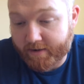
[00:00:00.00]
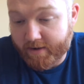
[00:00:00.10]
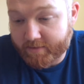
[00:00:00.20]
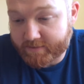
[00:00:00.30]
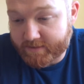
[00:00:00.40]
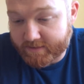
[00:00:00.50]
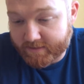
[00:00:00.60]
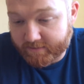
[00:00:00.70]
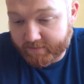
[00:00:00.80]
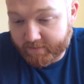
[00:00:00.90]
notes
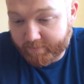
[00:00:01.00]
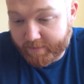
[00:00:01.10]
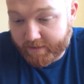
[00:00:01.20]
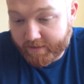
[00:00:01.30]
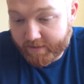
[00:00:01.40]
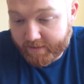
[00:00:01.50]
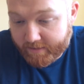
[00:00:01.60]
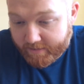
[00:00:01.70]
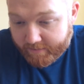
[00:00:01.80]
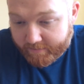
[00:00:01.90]
just a little bit,
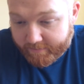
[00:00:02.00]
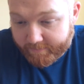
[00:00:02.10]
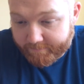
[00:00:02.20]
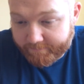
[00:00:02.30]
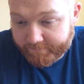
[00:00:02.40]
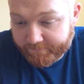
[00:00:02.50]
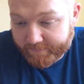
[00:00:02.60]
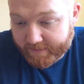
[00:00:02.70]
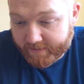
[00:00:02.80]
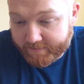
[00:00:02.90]

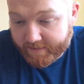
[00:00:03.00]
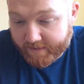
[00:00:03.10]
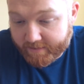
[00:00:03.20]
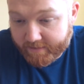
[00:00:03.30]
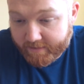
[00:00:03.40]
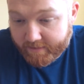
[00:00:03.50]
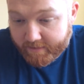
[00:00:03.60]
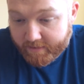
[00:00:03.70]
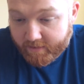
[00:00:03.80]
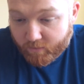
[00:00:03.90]
is that
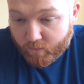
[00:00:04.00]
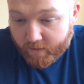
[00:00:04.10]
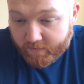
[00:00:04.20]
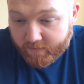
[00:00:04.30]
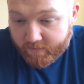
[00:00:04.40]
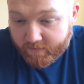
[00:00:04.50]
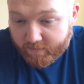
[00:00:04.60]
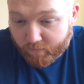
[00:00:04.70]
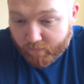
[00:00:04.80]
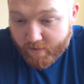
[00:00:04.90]
with
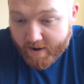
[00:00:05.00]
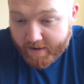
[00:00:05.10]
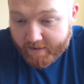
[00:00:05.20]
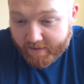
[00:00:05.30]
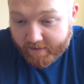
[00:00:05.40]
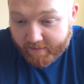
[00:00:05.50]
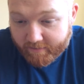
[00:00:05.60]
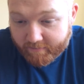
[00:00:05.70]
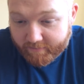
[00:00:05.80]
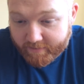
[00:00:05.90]

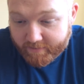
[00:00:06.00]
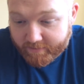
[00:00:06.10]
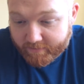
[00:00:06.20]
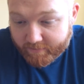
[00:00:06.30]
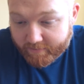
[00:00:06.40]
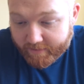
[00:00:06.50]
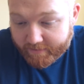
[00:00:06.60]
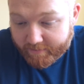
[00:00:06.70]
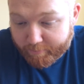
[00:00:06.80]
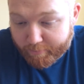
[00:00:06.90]
Ryanair, which is sort of
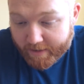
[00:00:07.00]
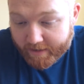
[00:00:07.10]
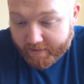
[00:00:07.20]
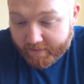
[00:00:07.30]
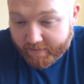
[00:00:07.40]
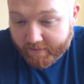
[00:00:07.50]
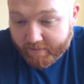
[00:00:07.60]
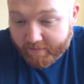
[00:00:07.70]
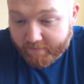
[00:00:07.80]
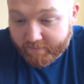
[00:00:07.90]
like the bane
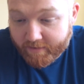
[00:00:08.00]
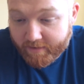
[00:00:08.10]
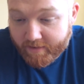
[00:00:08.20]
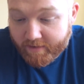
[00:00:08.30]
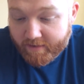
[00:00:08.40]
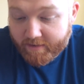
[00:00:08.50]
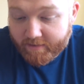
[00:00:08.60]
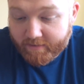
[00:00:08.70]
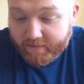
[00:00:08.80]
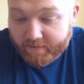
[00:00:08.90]
of
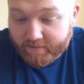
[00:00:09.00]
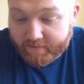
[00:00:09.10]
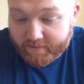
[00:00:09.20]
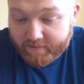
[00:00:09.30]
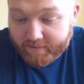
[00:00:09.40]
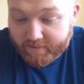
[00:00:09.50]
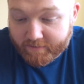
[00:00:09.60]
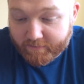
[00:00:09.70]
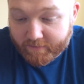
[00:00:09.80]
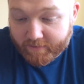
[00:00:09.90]
the existence
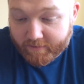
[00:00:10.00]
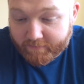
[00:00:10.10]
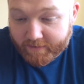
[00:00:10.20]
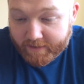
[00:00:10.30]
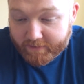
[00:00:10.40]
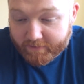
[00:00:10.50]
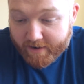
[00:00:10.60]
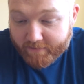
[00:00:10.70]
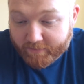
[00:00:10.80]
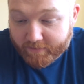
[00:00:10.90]
of any
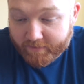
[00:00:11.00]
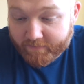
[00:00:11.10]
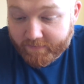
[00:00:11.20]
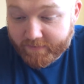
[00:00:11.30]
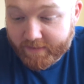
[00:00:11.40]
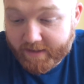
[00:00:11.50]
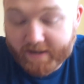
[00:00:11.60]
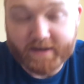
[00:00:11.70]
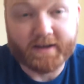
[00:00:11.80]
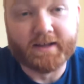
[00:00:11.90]
traveler,
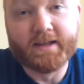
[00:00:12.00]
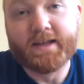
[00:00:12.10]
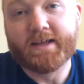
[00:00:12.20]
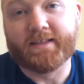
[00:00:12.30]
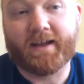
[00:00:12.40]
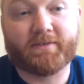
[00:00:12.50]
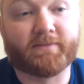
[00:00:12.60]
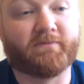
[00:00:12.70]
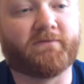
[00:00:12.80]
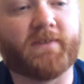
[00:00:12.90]
they have
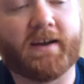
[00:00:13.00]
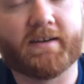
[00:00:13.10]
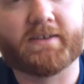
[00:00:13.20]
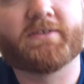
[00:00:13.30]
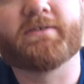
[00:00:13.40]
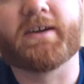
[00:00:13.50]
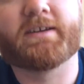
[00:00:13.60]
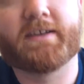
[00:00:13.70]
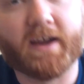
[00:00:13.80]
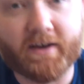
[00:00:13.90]
some very
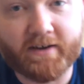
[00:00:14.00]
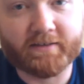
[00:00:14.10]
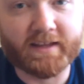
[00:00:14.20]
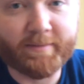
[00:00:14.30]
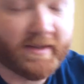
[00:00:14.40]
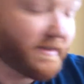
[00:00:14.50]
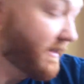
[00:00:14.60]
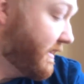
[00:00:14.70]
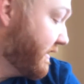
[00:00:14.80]
strict carry-on limits.